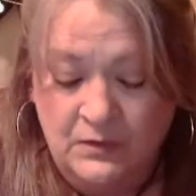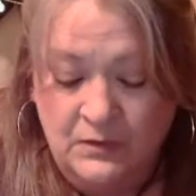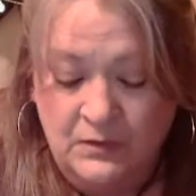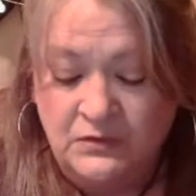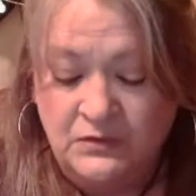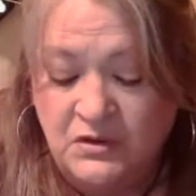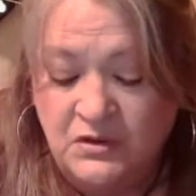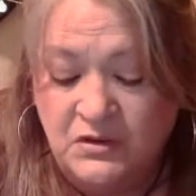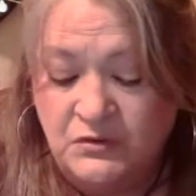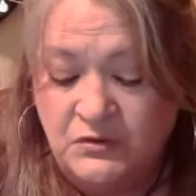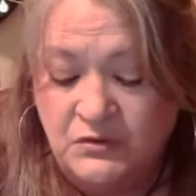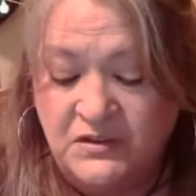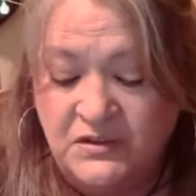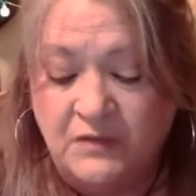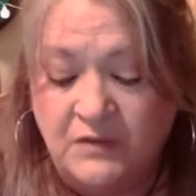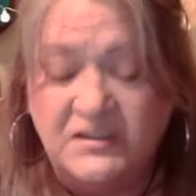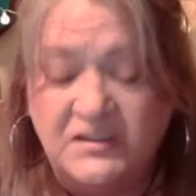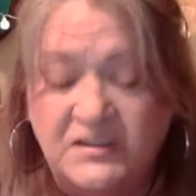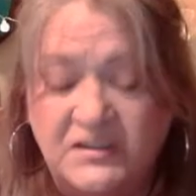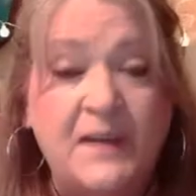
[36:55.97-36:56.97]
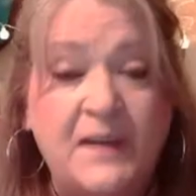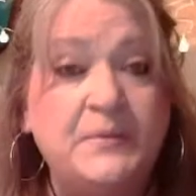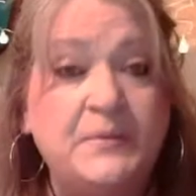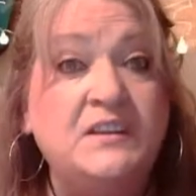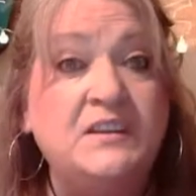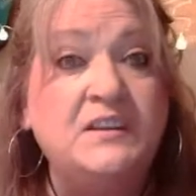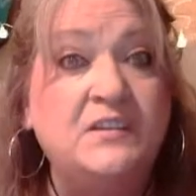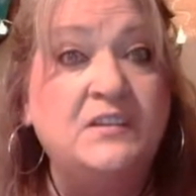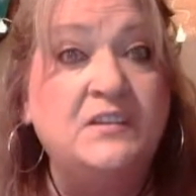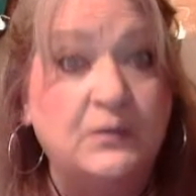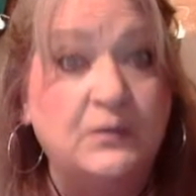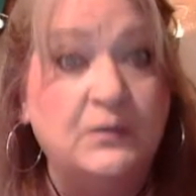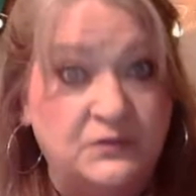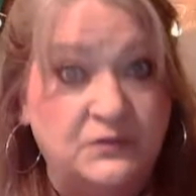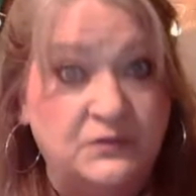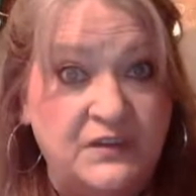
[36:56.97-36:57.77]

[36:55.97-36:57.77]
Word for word: so you start tapping into those